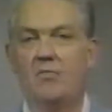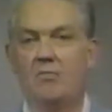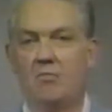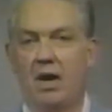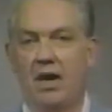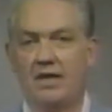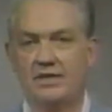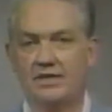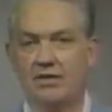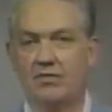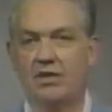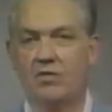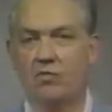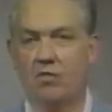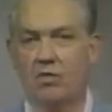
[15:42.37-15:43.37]

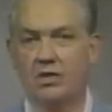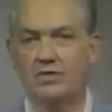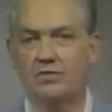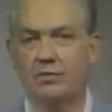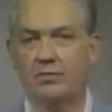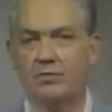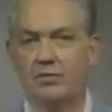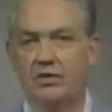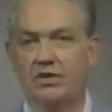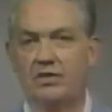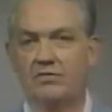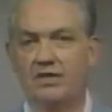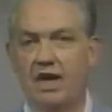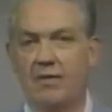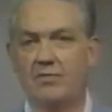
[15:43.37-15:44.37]
Monetary awards for
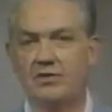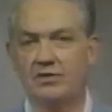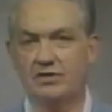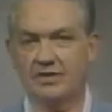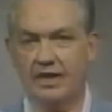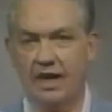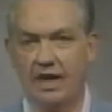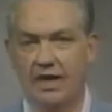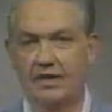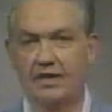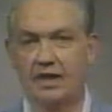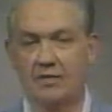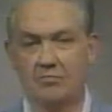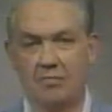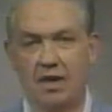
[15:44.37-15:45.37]
punitive damages can,
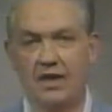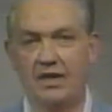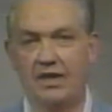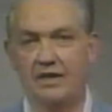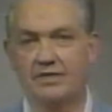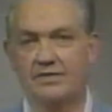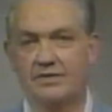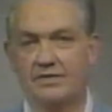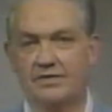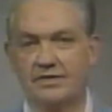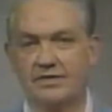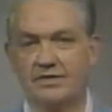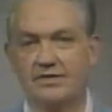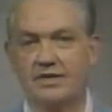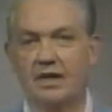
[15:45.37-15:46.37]
in many
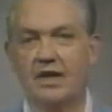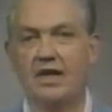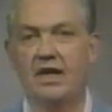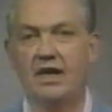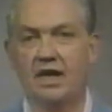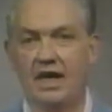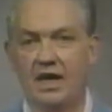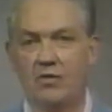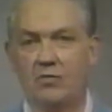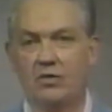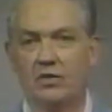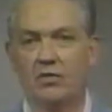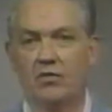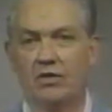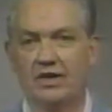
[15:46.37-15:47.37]
instances,
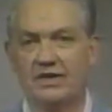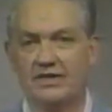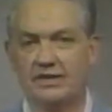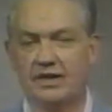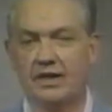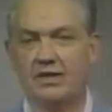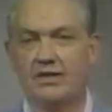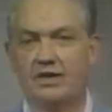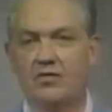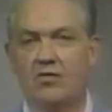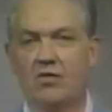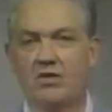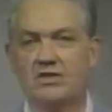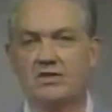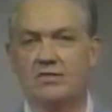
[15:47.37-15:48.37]
equal or exceed the
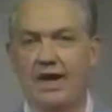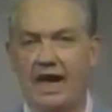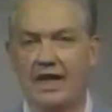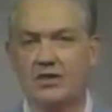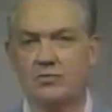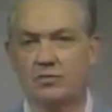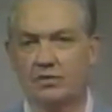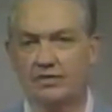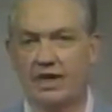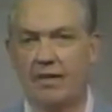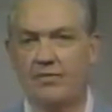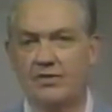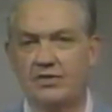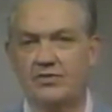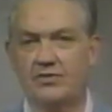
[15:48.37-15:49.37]
cost of actual
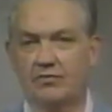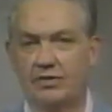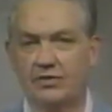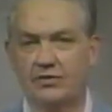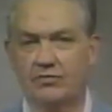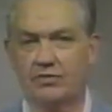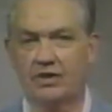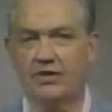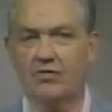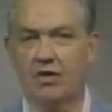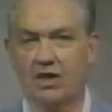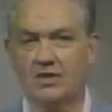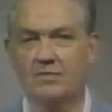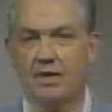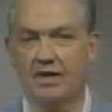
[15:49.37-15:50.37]
damages or injury
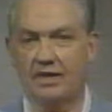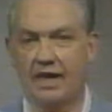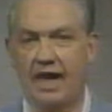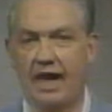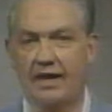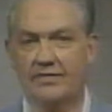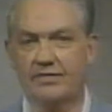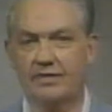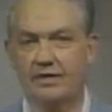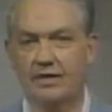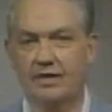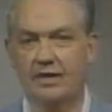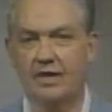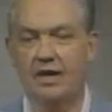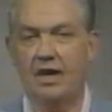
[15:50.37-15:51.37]
caused by the act,
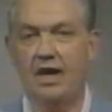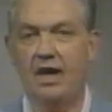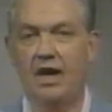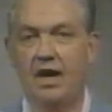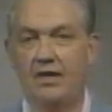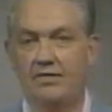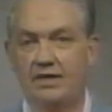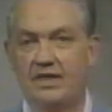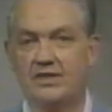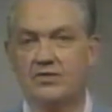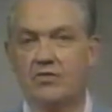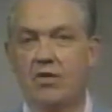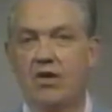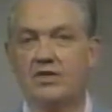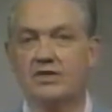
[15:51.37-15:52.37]
and these
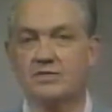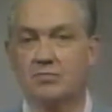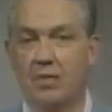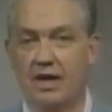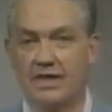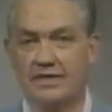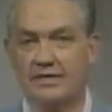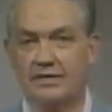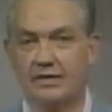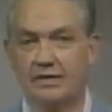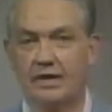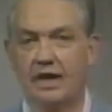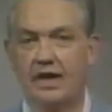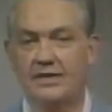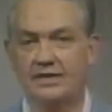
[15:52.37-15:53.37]
costs might,
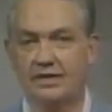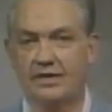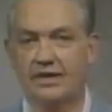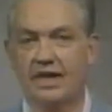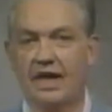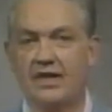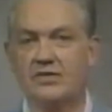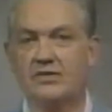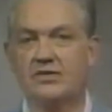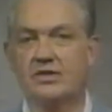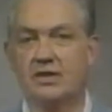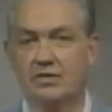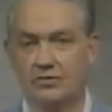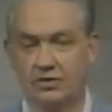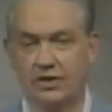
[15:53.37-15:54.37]
as in the case
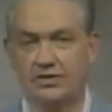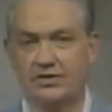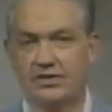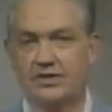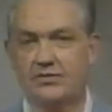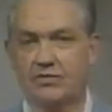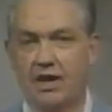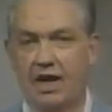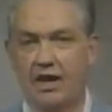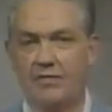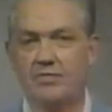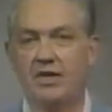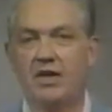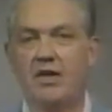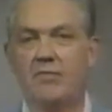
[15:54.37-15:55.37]
just
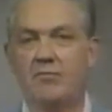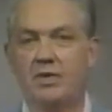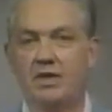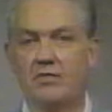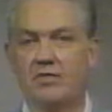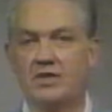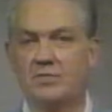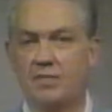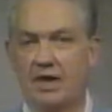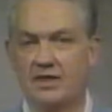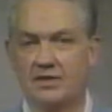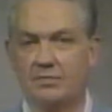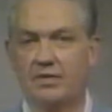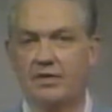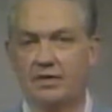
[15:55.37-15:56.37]
described, be the
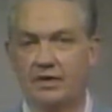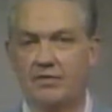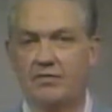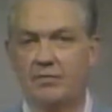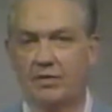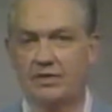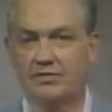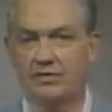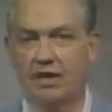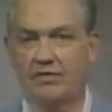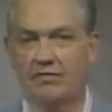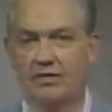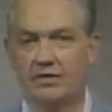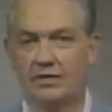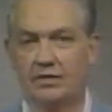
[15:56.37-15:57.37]
responsibility of the bus
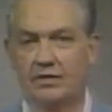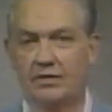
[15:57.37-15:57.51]
driver.